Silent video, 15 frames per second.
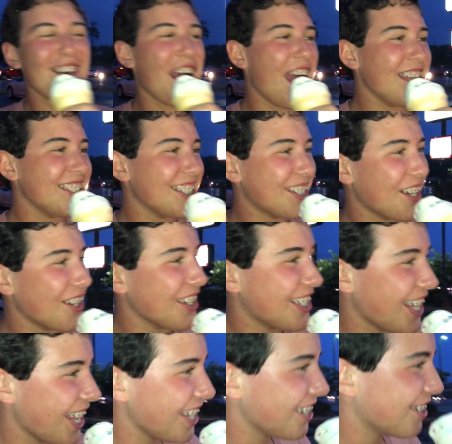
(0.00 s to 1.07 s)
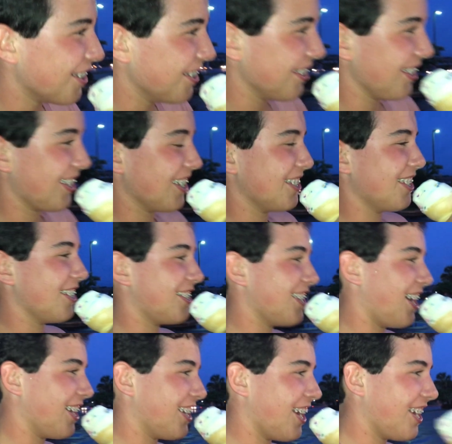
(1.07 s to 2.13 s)
Why is it called a cake cone? Because that's
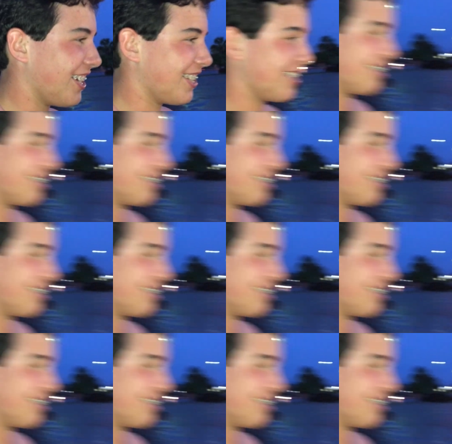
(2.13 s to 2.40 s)
not cake.